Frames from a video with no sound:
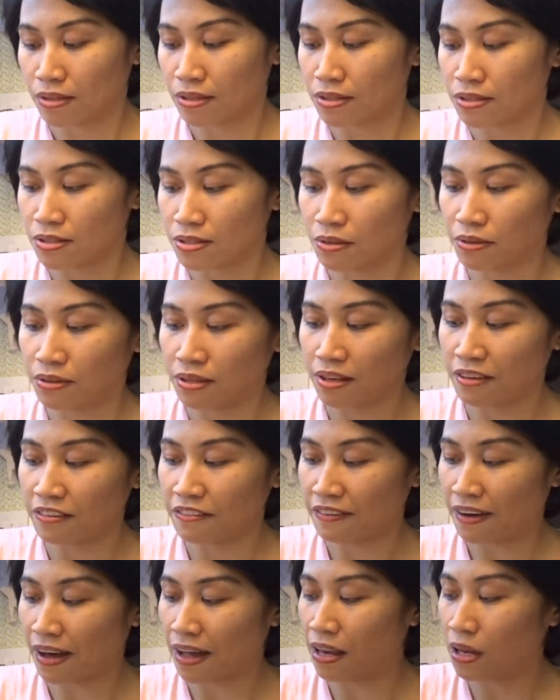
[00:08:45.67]
So they
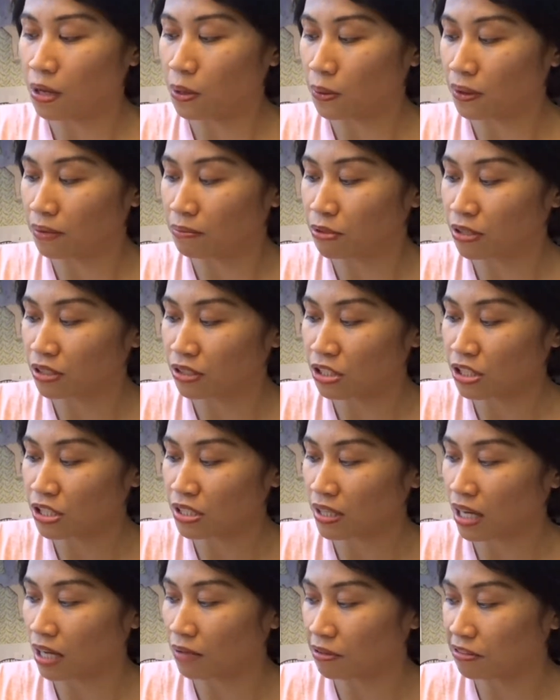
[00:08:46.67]
follow a British
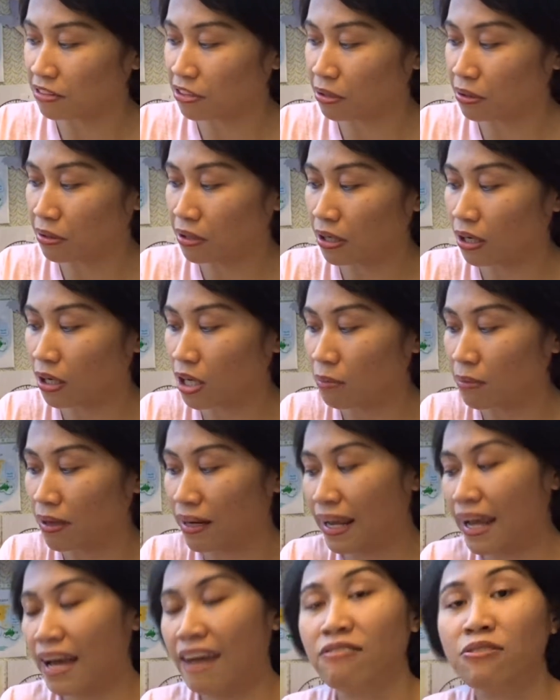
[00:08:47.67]
type of curriculum, and
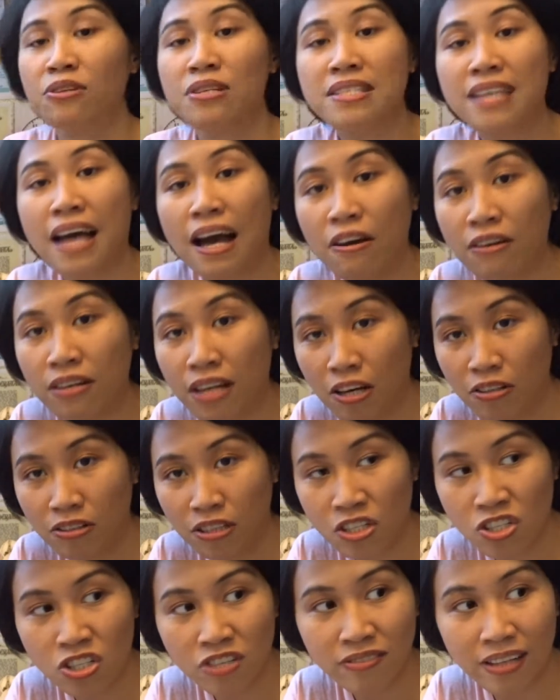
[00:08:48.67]
I have to sound out
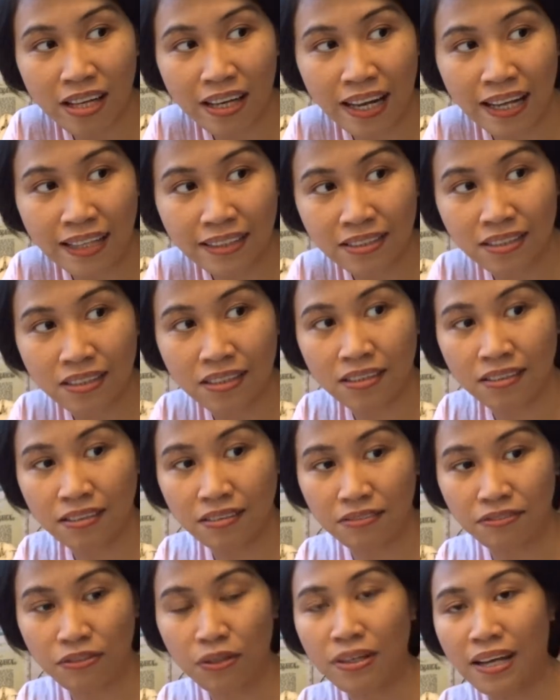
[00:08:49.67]
each of the letters
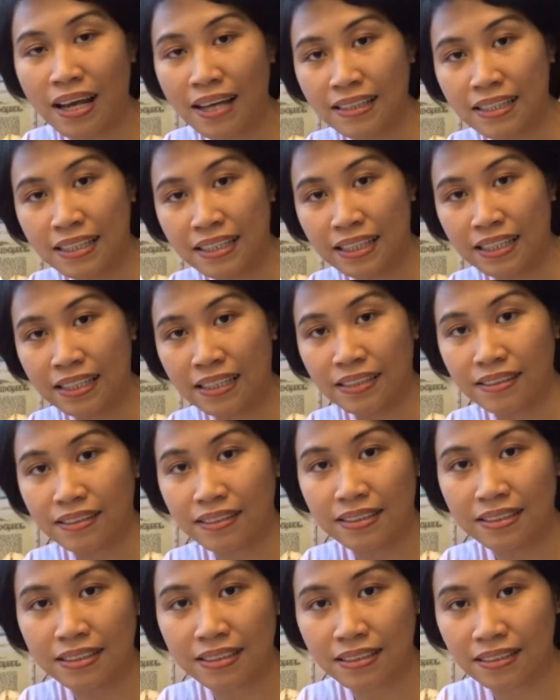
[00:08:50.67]
phonetically, and
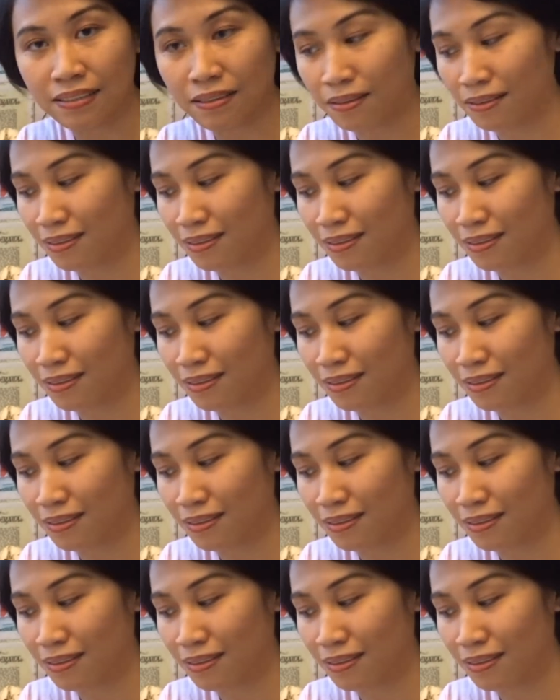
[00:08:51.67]
this is